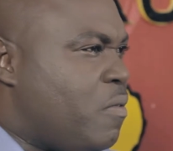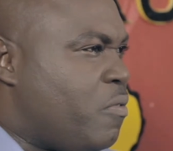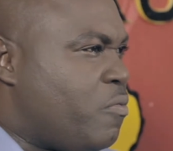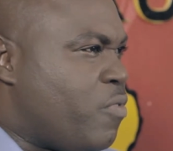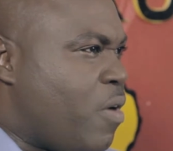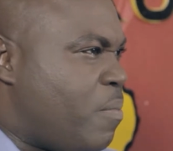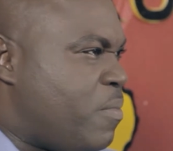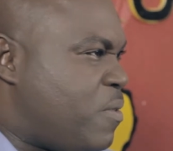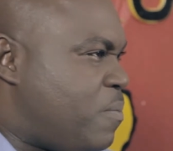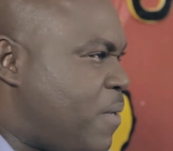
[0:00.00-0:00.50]

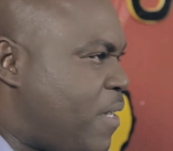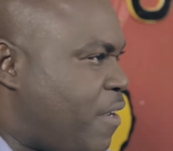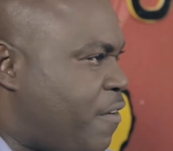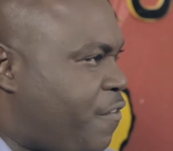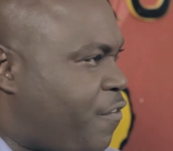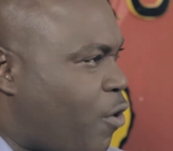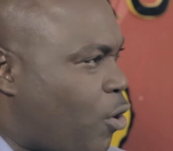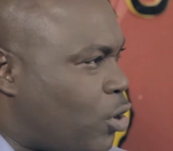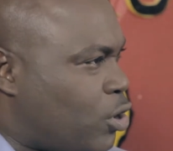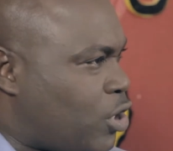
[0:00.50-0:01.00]
Rum is make you
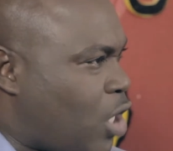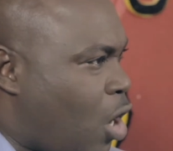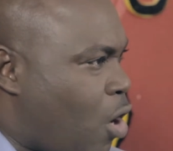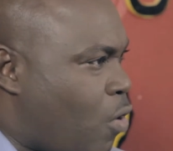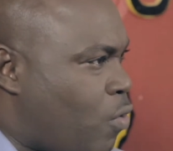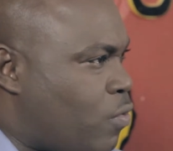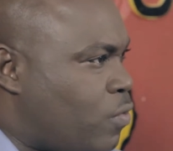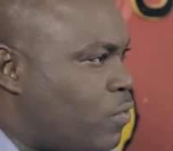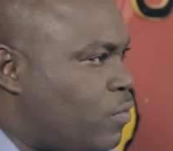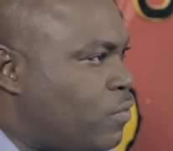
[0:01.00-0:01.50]
fall
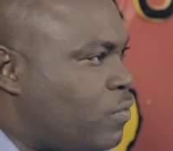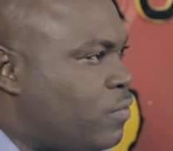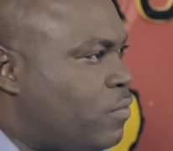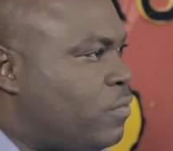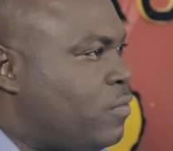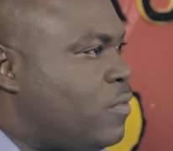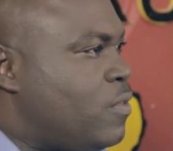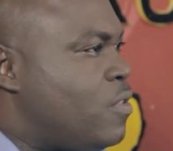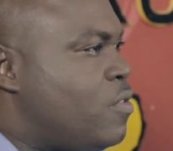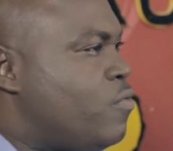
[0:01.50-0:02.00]
down.
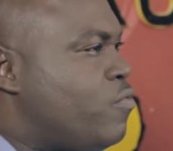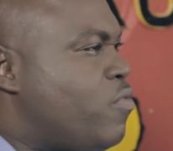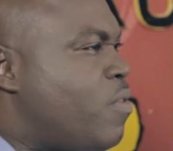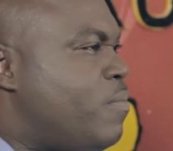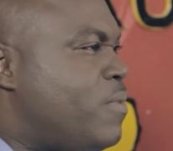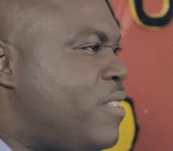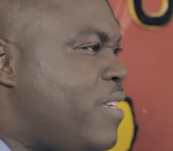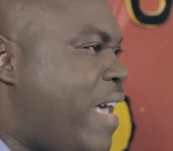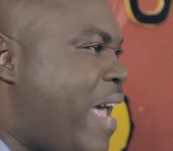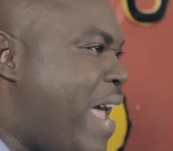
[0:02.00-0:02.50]

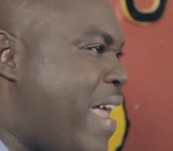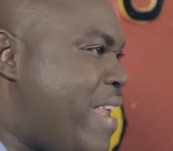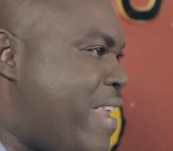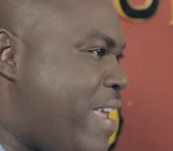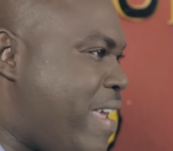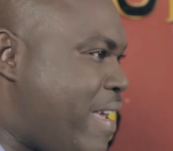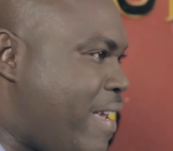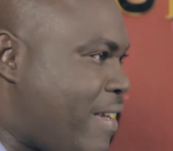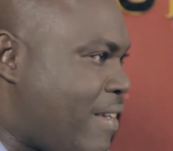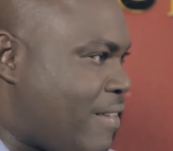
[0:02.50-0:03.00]
Rum is get
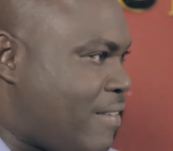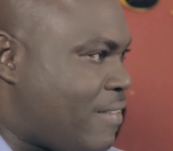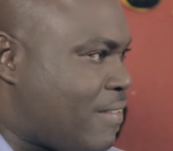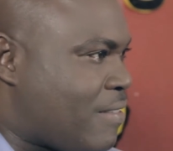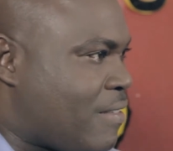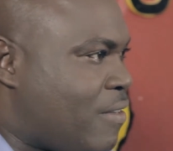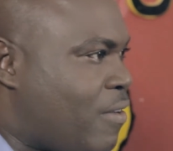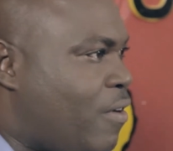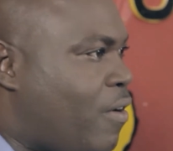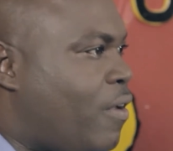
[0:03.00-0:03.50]

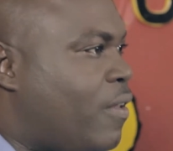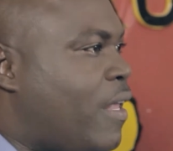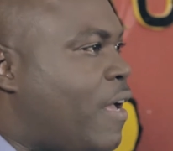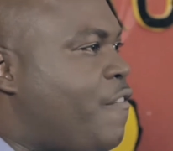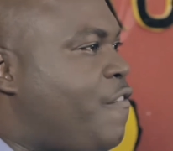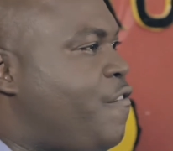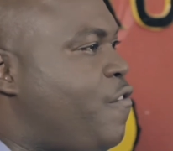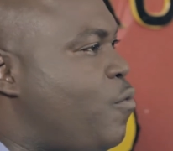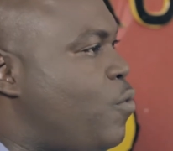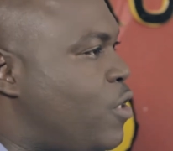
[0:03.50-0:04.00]
headaches, all
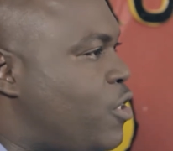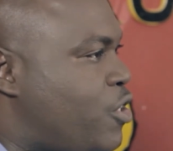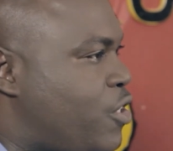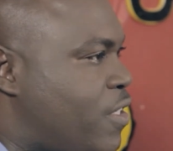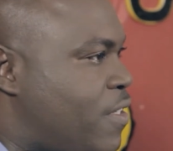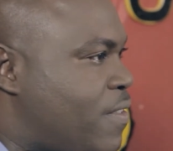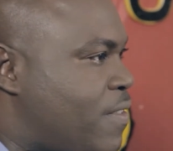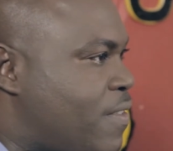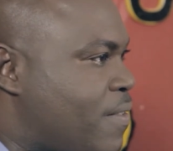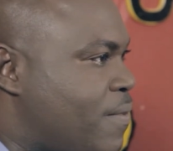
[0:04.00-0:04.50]
that
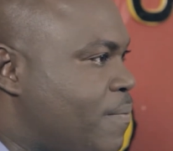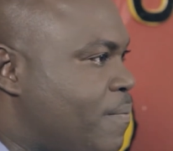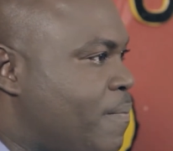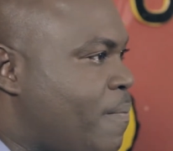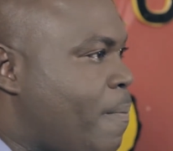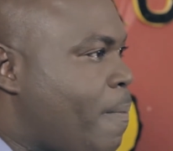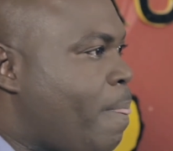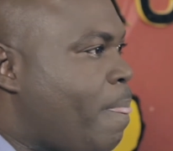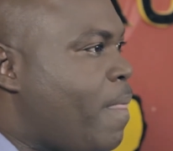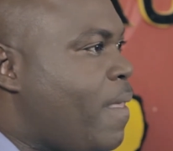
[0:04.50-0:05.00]
foolishness.
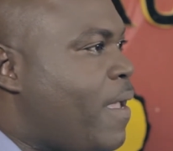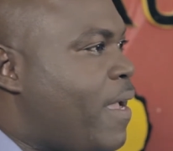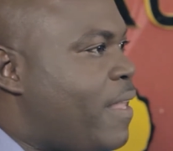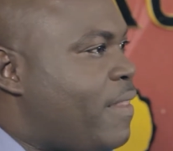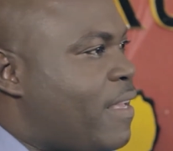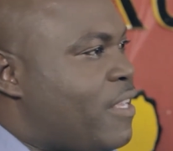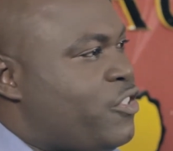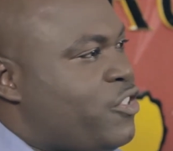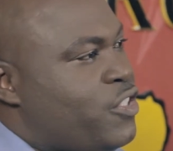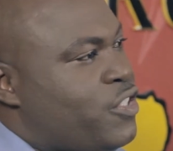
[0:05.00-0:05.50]

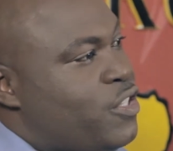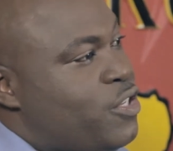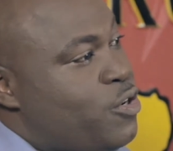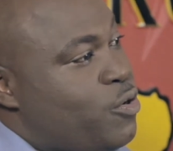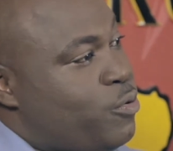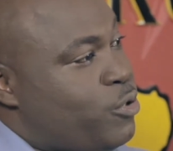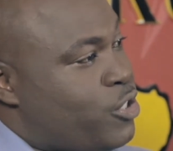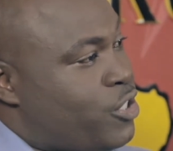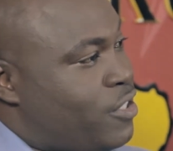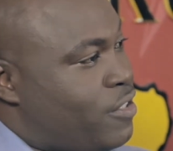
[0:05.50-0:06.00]
And that's just a
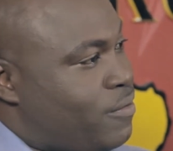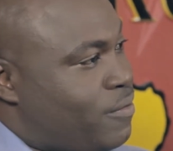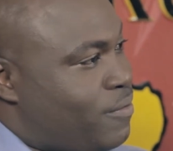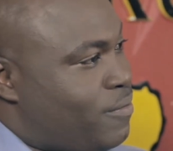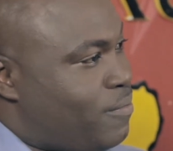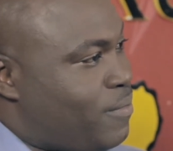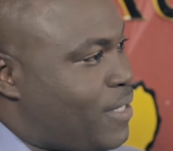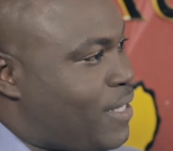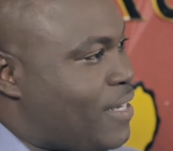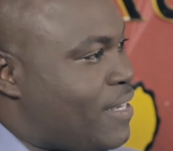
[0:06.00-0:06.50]
notion,
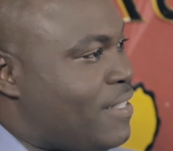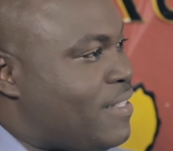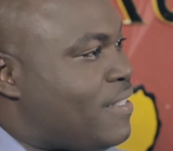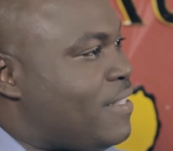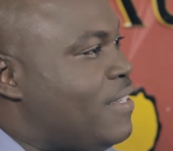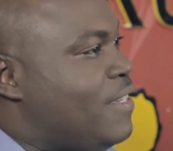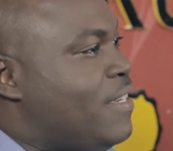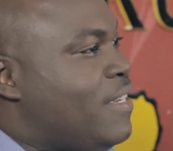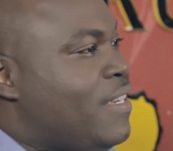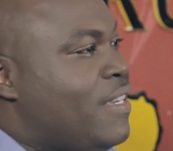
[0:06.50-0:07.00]
because